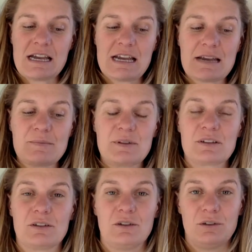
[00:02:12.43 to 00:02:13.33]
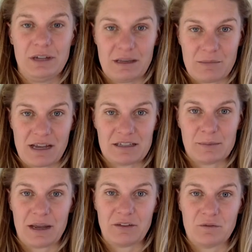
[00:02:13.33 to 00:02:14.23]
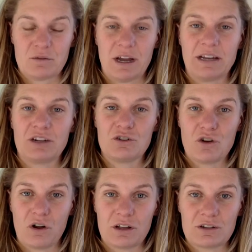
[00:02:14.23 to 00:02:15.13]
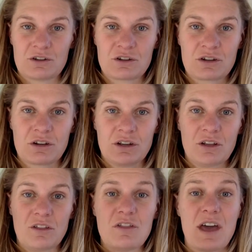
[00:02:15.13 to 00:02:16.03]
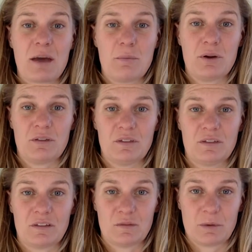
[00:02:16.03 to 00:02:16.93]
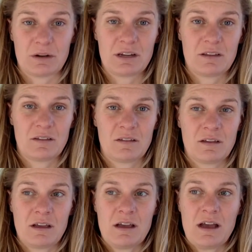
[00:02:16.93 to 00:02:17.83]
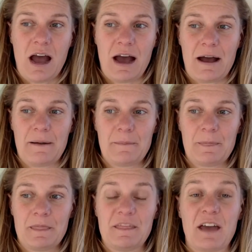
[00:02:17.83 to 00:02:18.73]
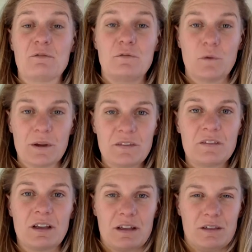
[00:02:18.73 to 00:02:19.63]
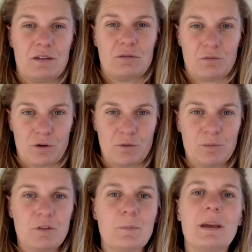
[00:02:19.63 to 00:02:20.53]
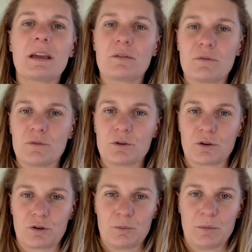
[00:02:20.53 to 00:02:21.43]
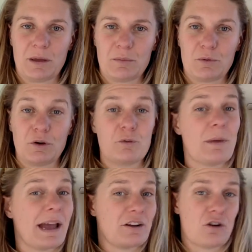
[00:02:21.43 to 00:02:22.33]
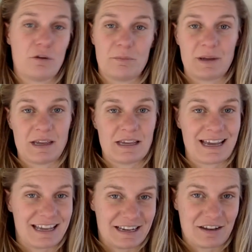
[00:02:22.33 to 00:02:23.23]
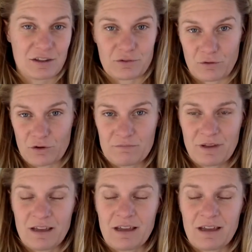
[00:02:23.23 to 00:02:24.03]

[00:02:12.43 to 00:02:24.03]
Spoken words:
absolutely make space for and acknowledge that person's experience, that voice in the room, speaking for a group of people who may not be in the room,